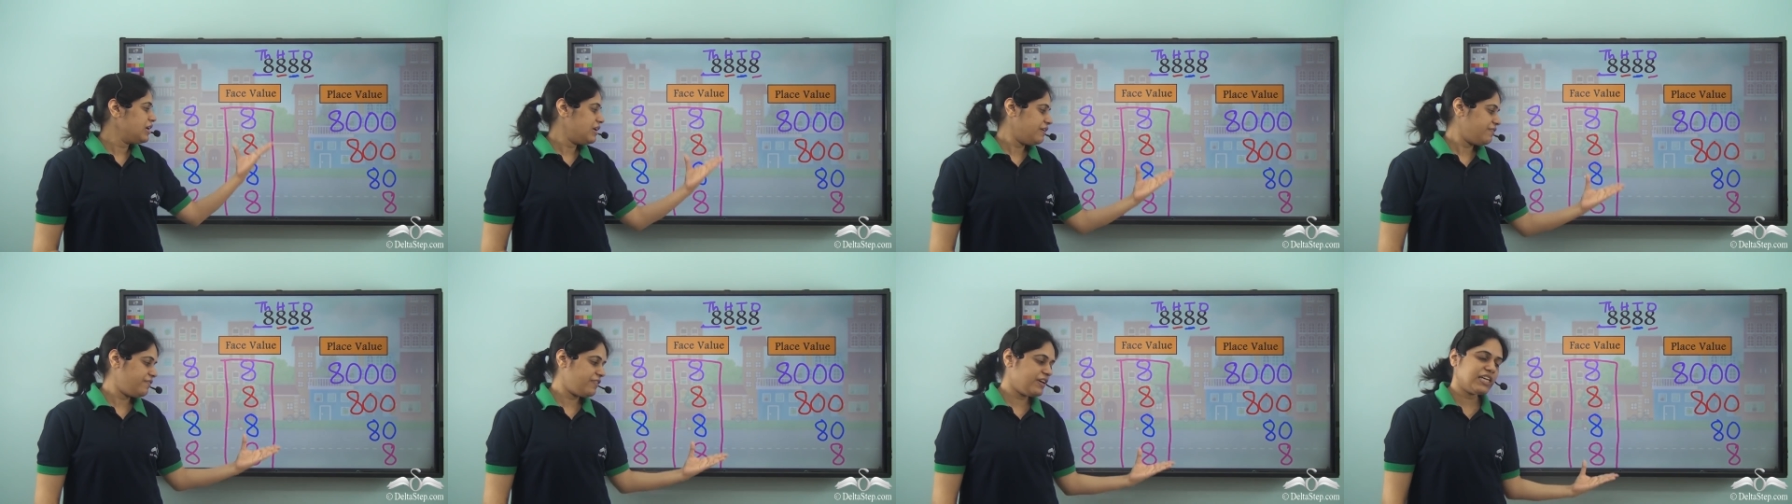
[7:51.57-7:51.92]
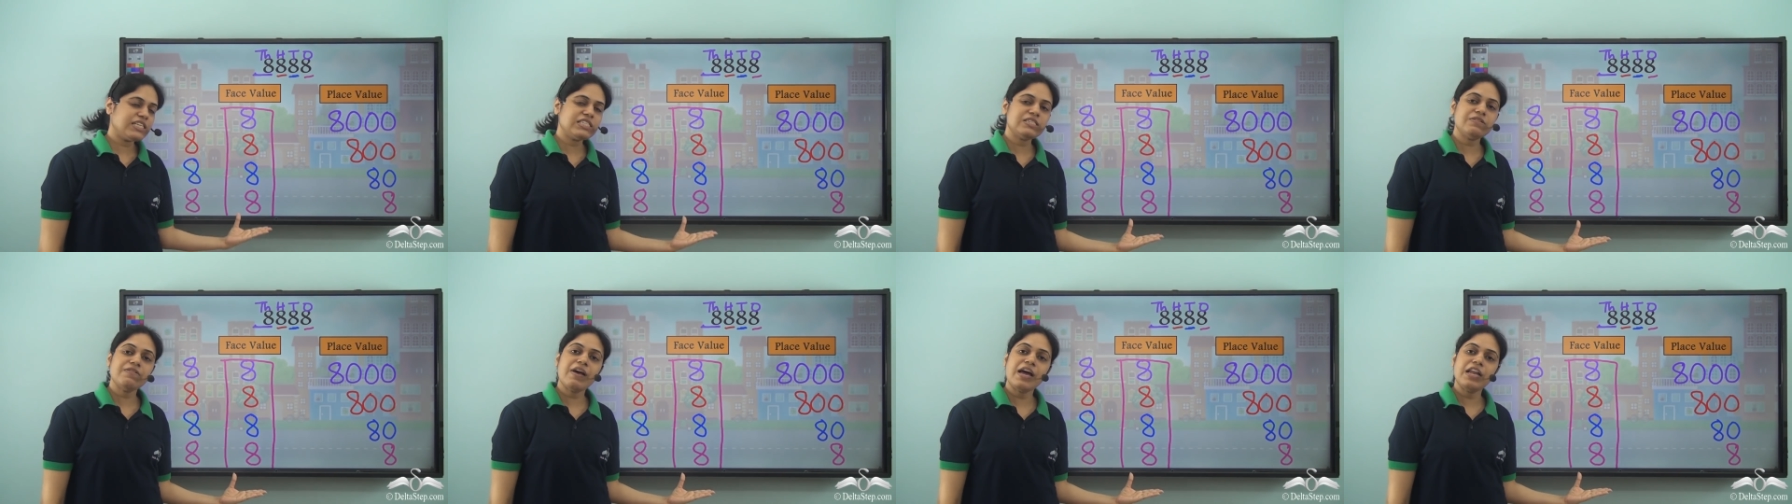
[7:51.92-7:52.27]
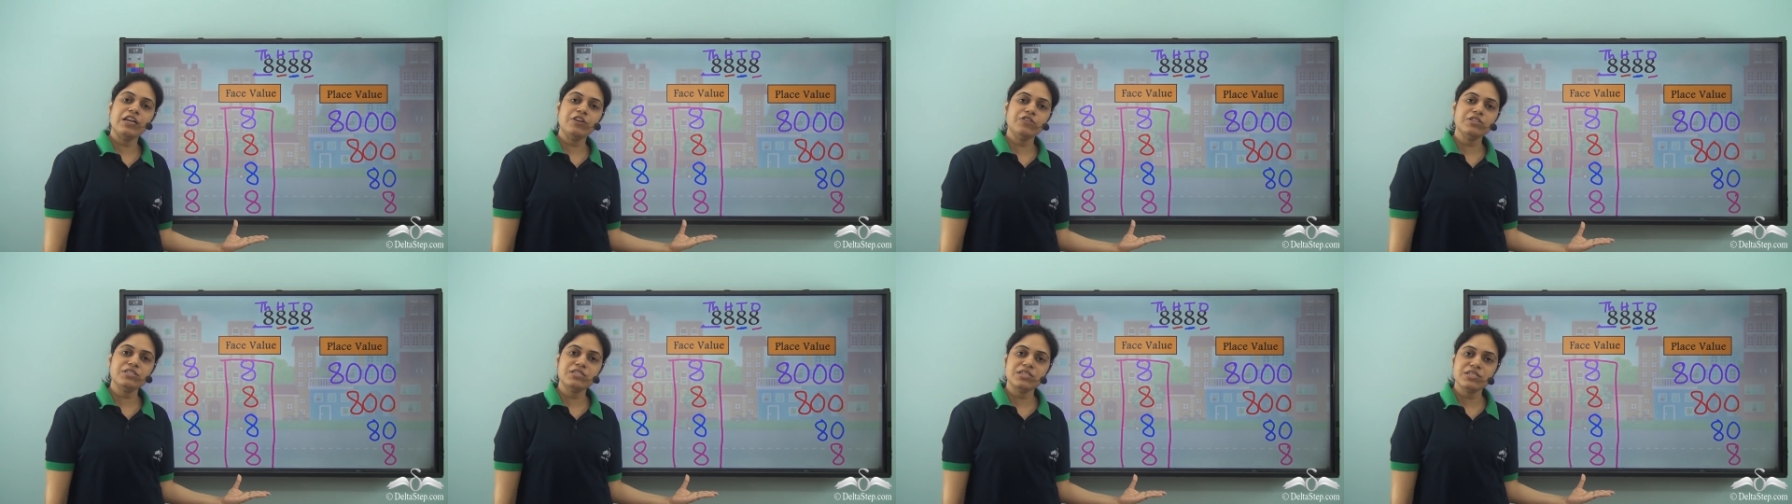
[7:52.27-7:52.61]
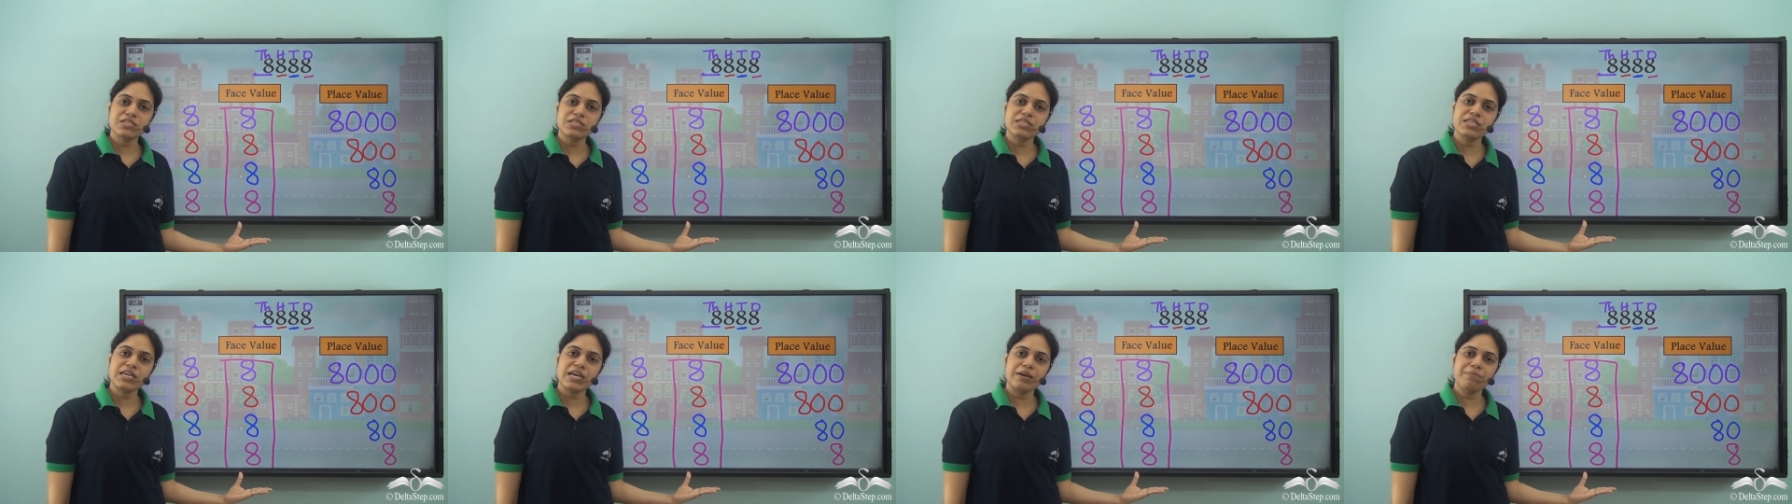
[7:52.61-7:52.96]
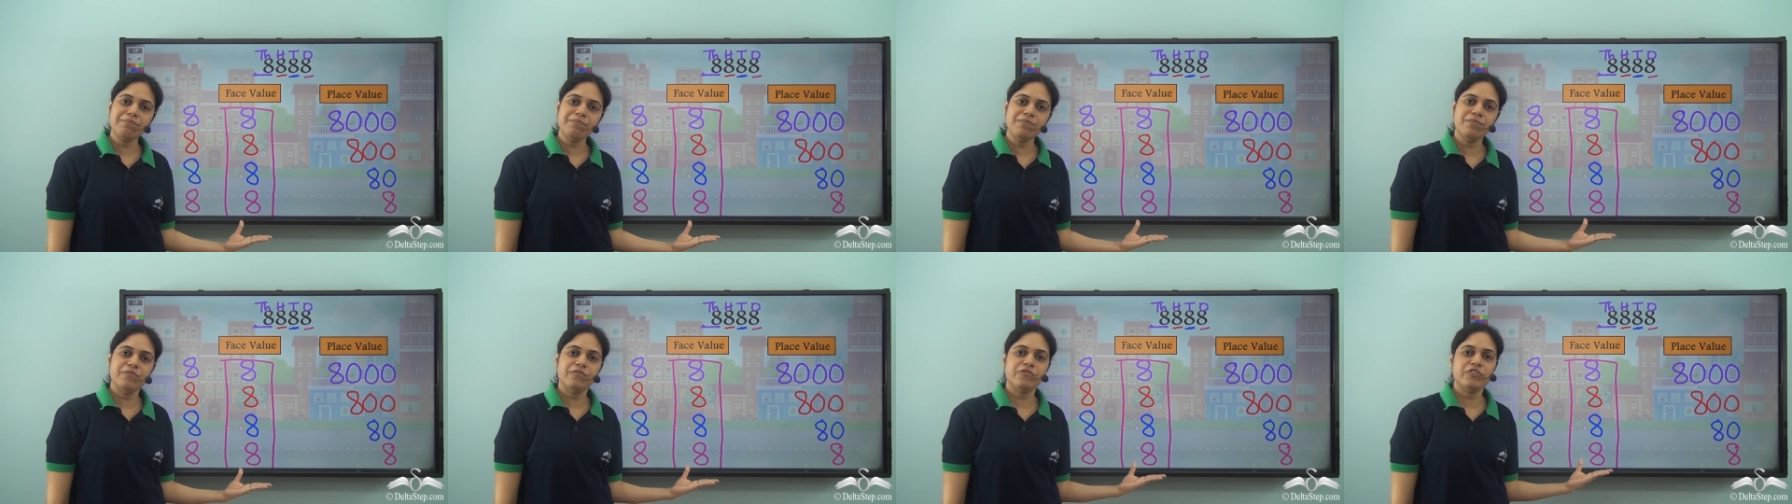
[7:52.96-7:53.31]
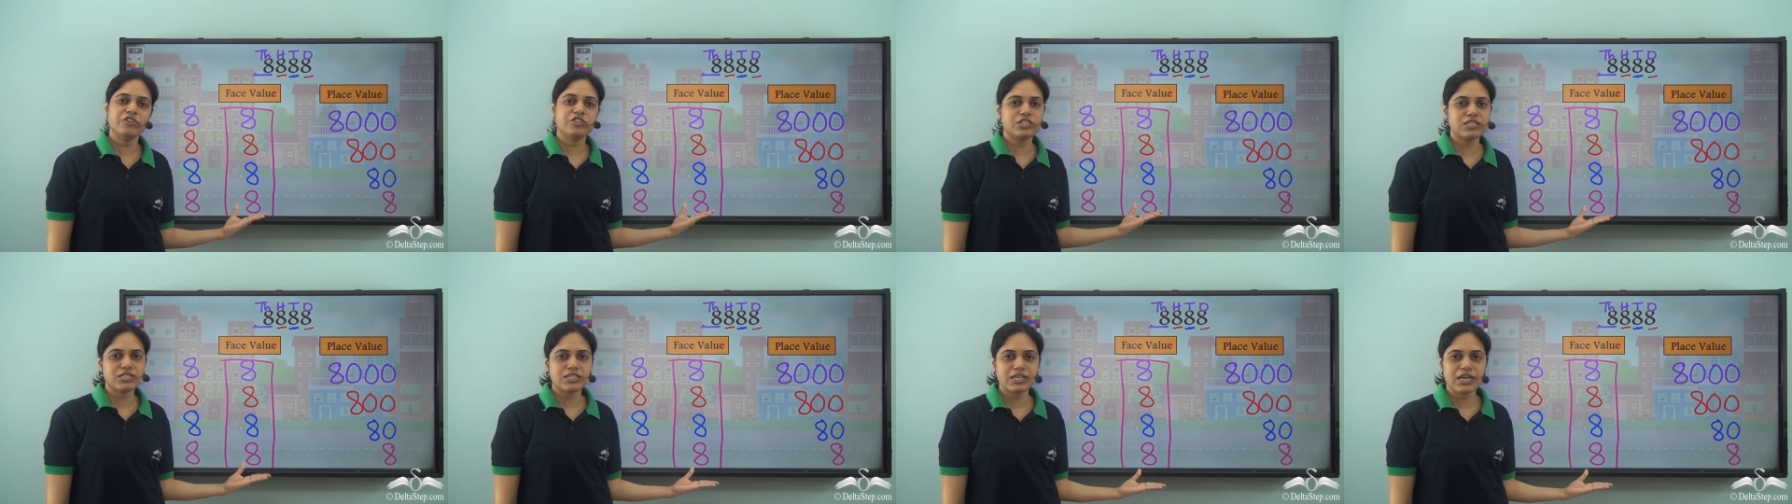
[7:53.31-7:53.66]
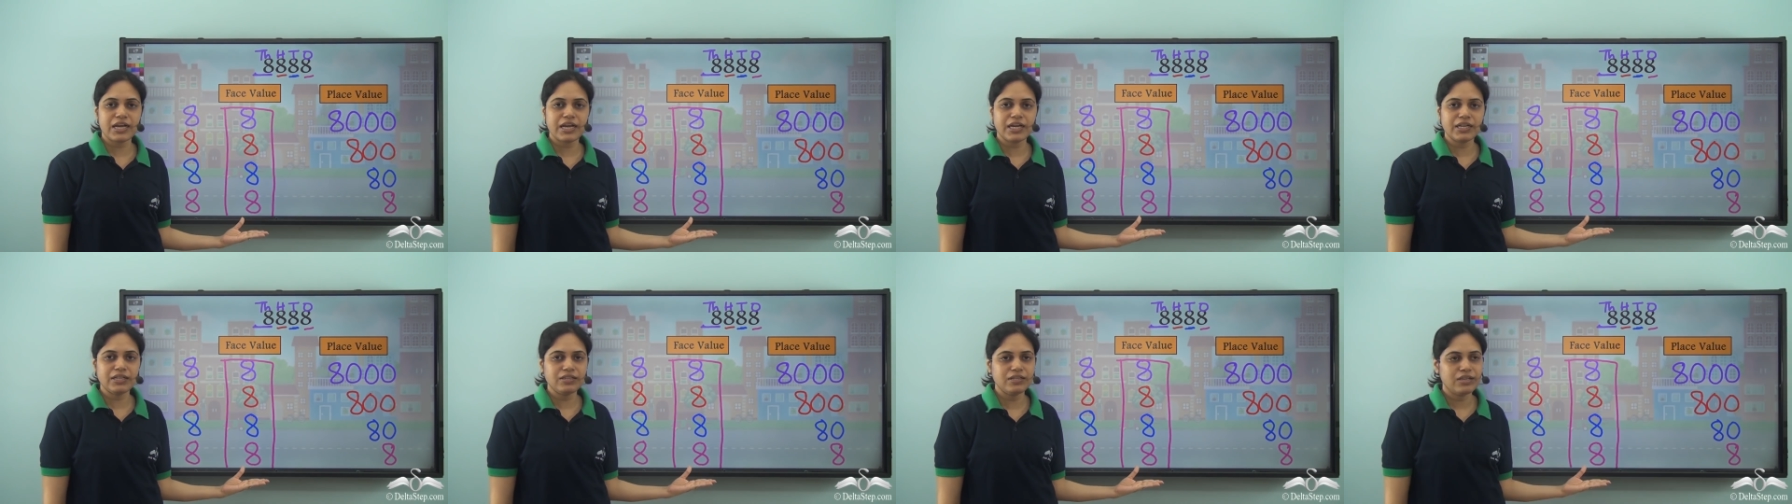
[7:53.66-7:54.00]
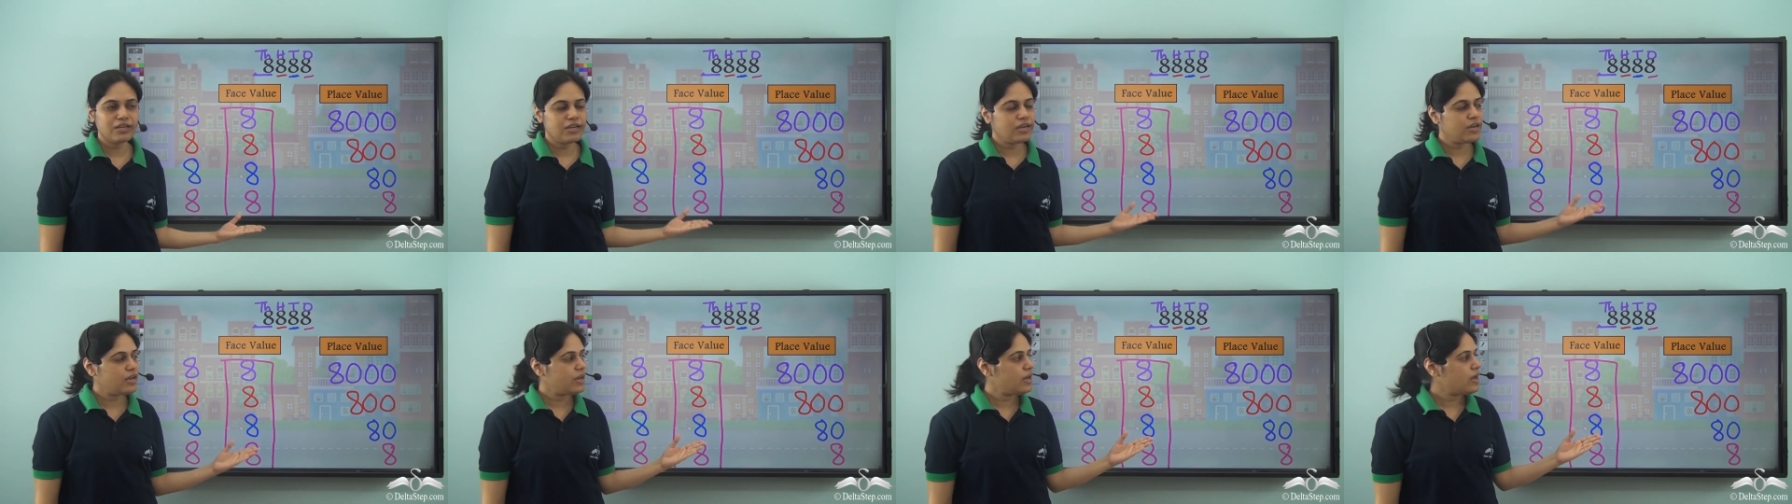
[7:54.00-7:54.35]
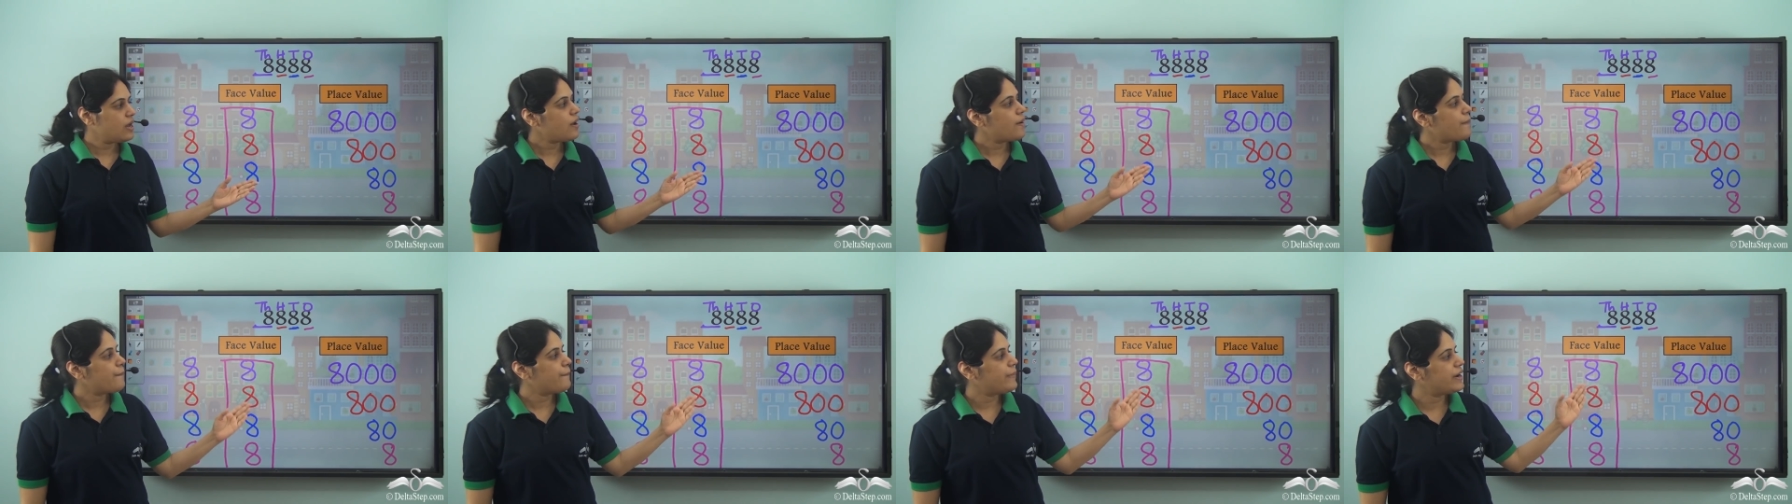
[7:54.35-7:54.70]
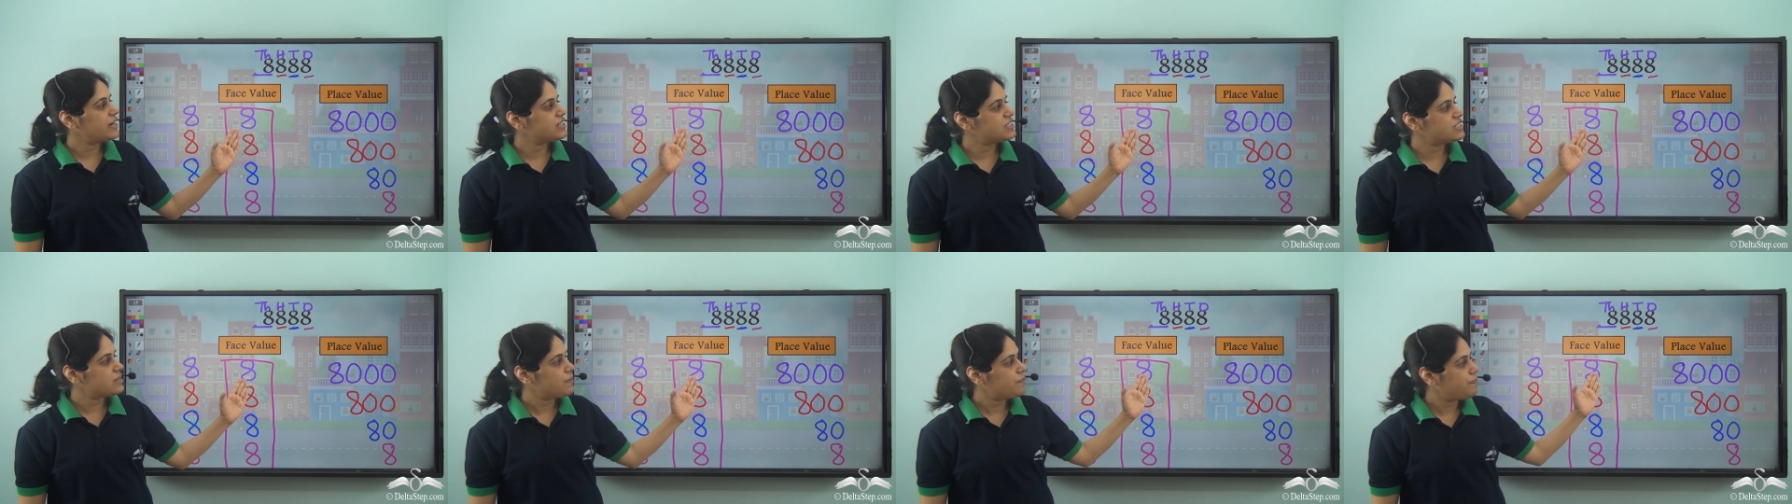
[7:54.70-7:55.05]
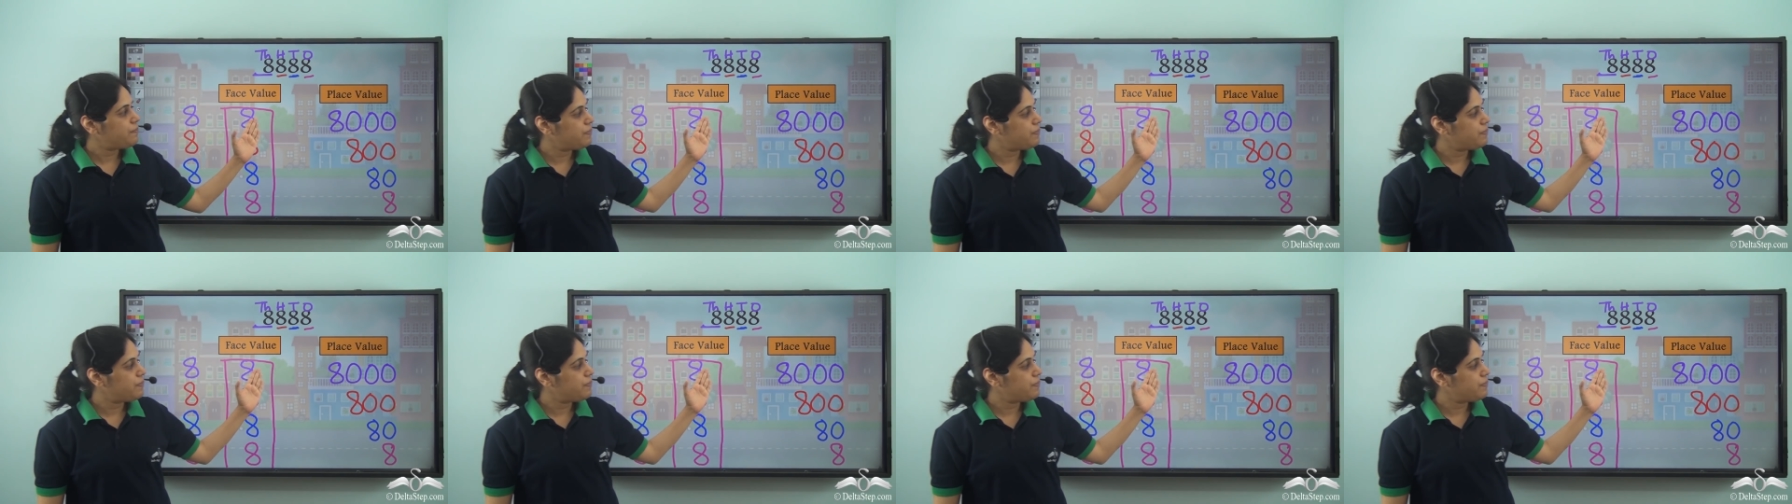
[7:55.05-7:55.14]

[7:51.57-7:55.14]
face value is the same which is 8 but